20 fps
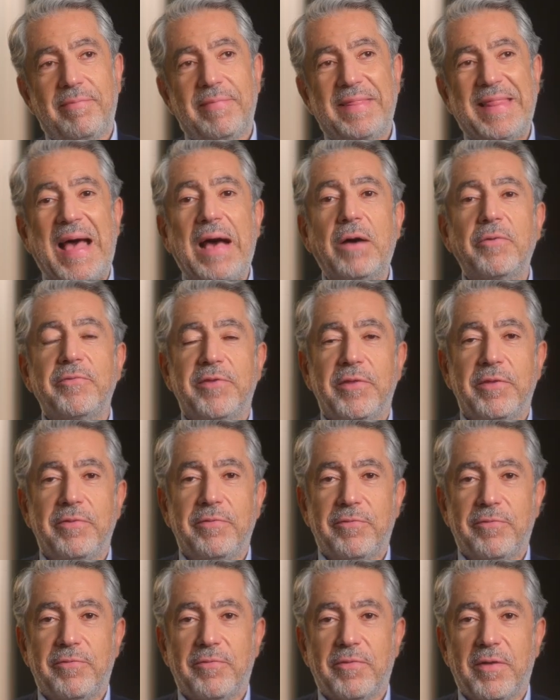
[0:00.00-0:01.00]

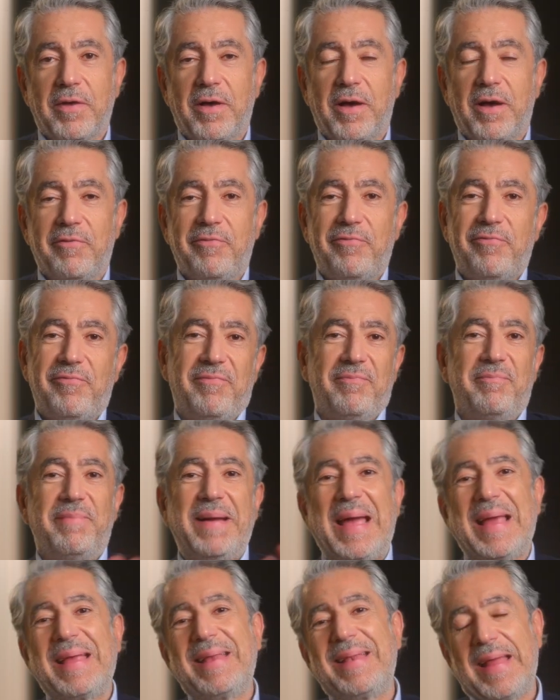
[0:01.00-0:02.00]
thousands of
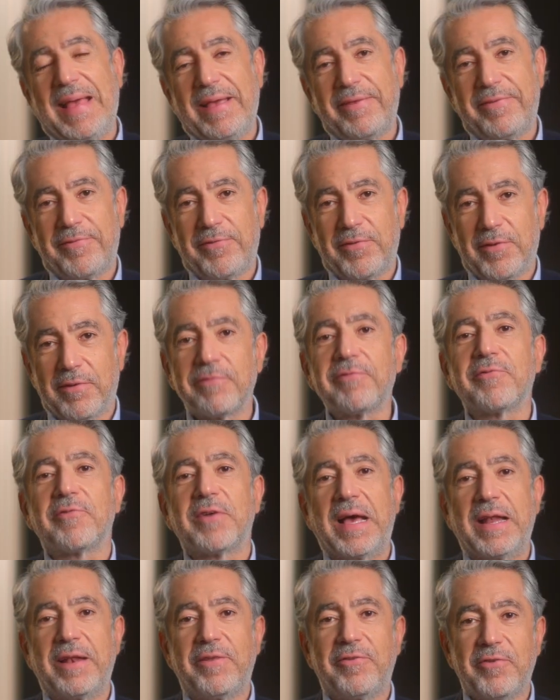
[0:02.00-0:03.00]
backtests of
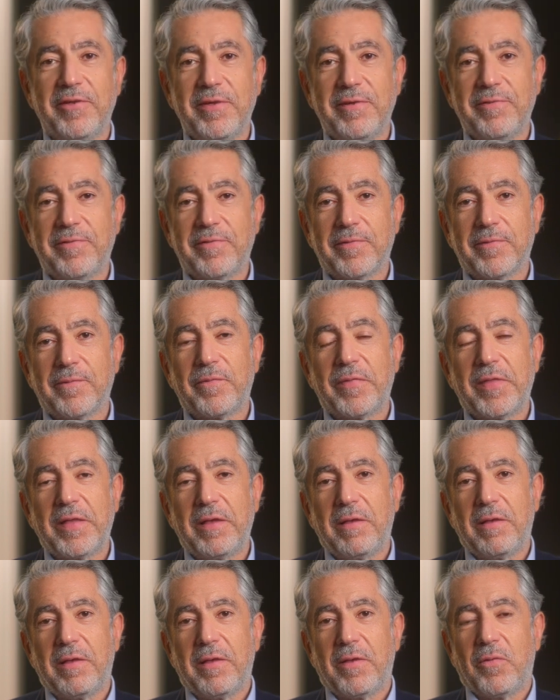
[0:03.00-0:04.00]
strategies
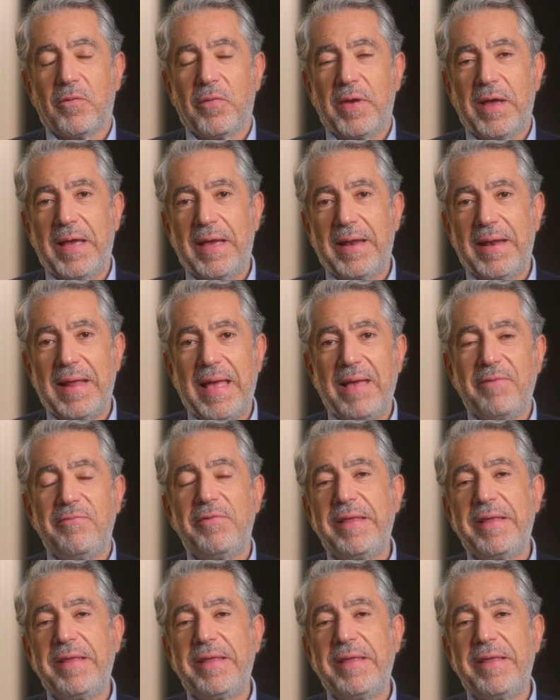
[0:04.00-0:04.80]
where every